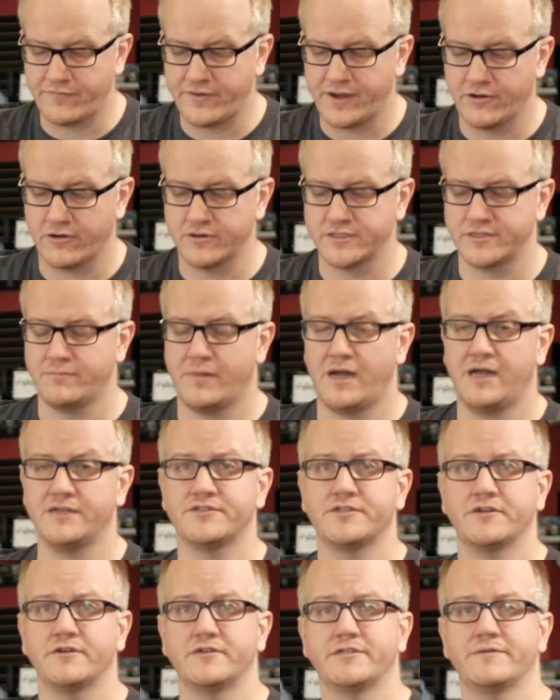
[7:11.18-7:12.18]
you have heroes and
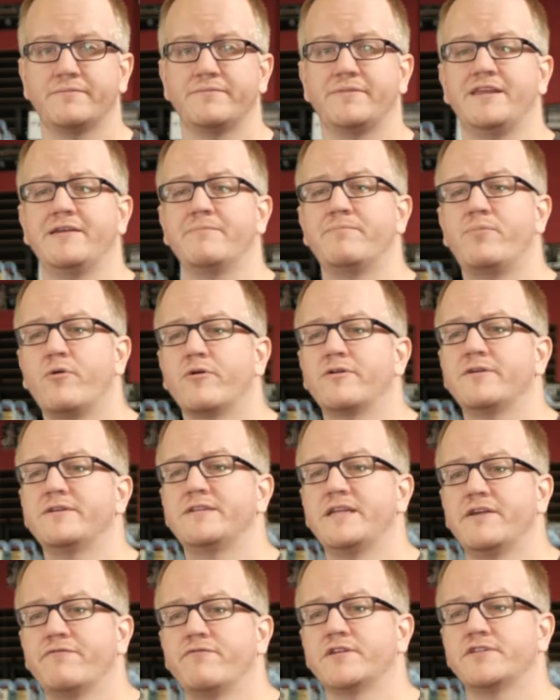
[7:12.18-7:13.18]
monsters. The
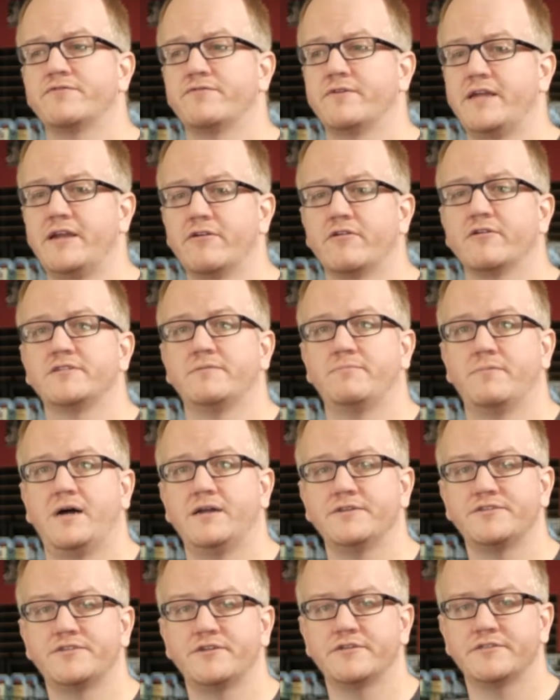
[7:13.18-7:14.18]
important difference for heroes and
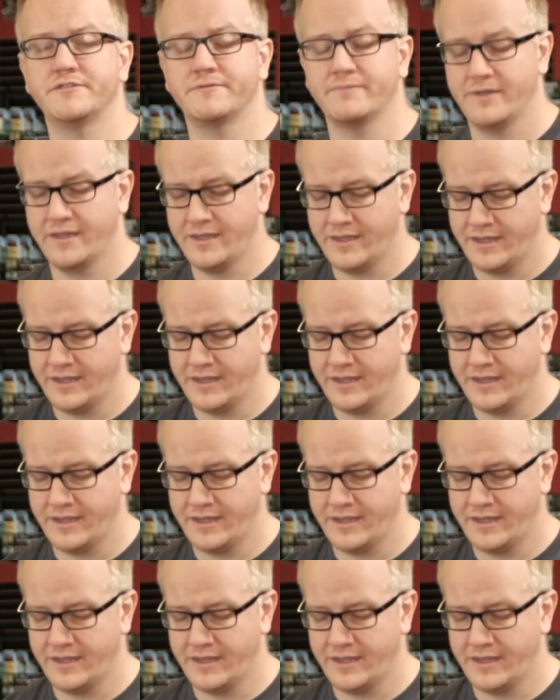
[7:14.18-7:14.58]
monsters